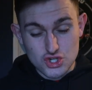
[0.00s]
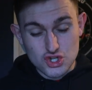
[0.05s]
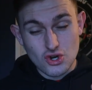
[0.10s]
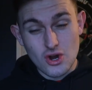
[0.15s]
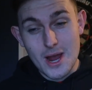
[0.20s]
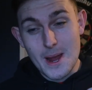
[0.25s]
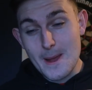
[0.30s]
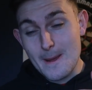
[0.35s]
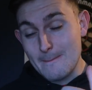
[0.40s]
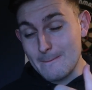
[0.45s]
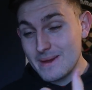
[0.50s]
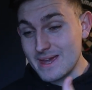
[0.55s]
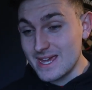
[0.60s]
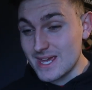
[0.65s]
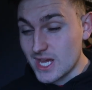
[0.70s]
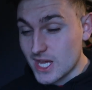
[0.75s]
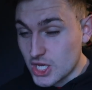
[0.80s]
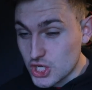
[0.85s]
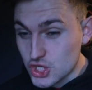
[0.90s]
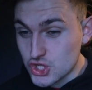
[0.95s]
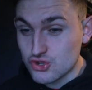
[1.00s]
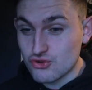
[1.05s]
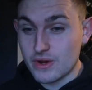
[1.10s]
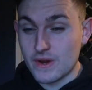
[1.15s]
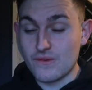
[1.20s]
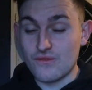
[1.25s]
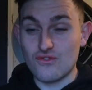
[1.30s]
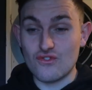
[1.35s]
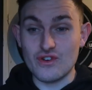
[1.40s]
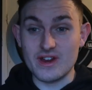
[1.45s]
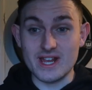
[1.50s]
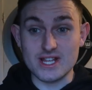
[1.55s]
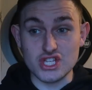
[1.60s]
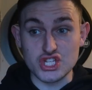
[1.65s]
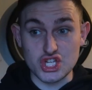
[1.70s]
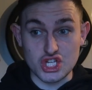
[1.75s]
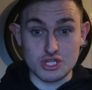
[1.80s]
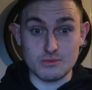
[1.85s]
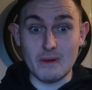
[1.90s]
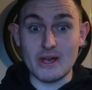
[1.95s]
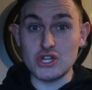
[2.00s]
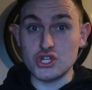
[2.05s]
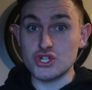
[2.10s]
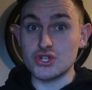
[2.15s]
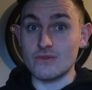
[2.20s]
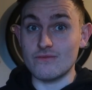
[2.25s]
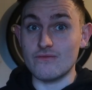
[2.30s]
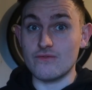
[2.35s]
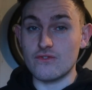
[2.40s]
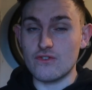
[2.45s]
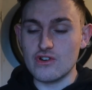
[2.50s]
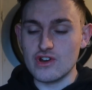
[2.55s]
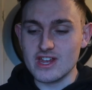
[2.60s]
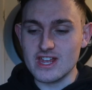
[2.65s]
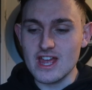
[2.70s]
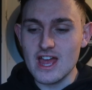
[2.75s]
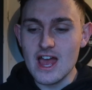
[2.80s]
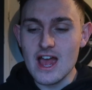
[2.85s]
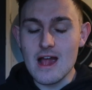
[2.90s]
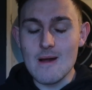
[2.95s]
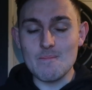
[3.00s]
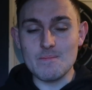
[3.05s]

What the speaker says: Try and be injury free and suspension free,